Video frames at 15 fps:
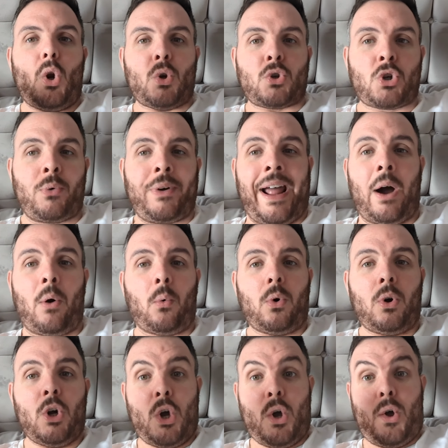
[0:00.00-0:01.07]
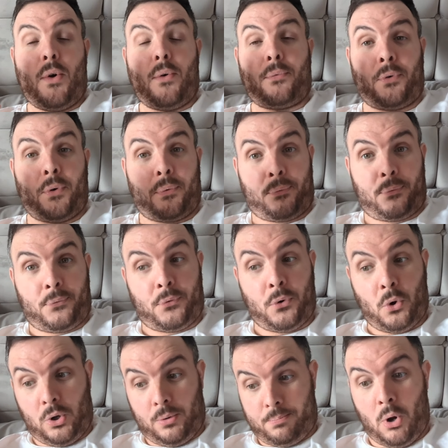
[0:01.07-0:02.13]
So now, for
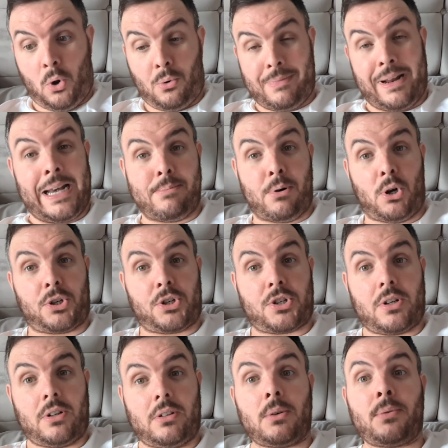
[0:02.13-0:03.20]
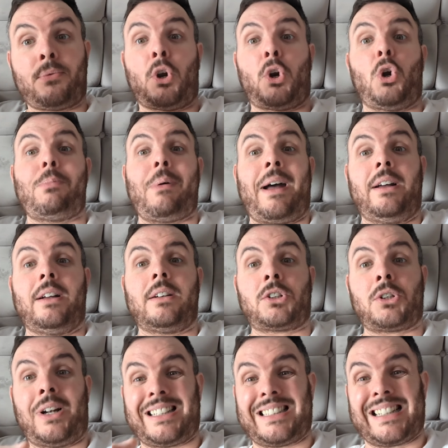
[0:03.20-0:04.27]
full-blown minibus for Uber.
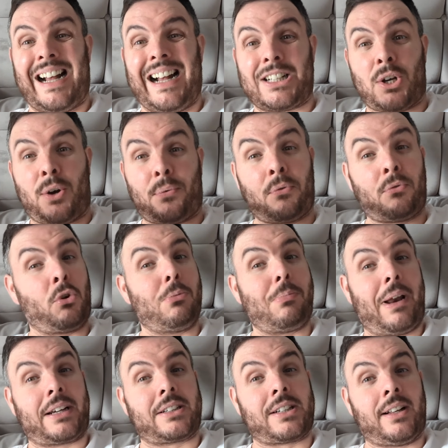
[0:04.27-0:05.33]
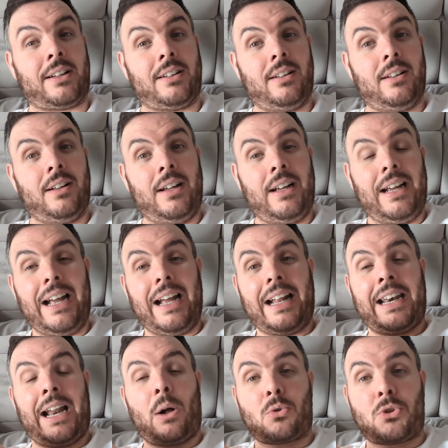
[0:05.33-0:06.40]
So let's start off with Uber XL.
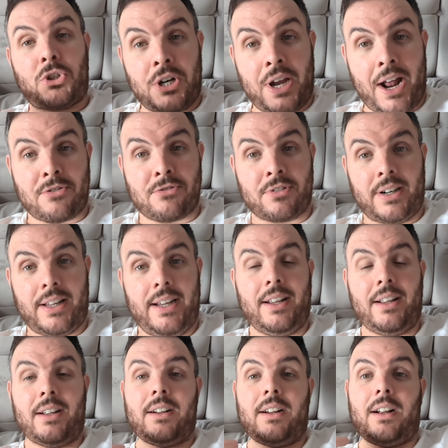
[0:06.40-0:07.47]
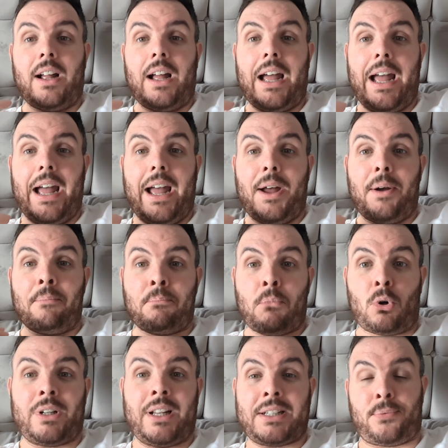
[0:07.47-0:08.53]
Now, generally,
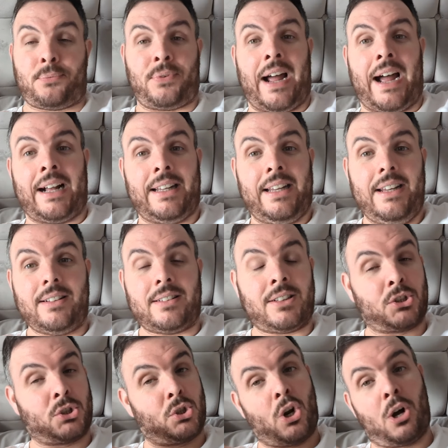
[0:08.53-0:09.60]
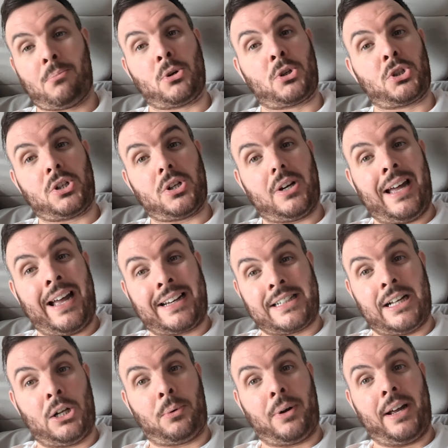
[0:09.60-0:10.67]
Monday to Friday, there's not much
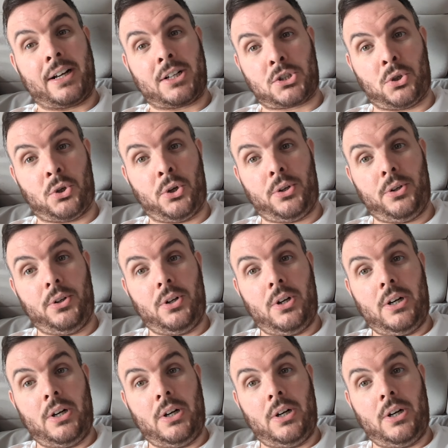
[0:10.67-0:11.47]
XL work at all.